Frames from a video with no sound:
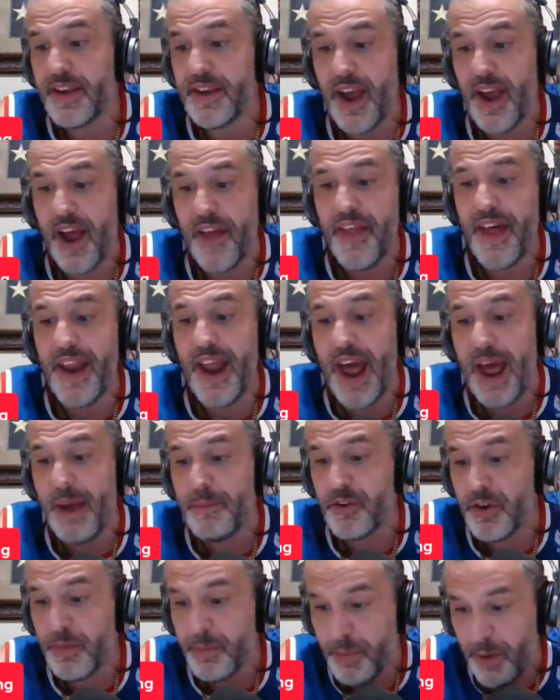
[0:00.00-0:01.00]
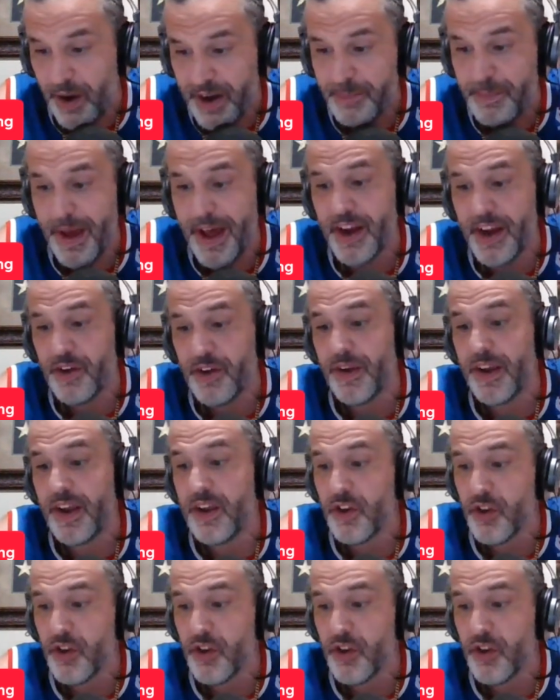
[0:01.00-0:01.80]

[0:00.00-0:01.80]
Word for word: He's got that amateur pedigree.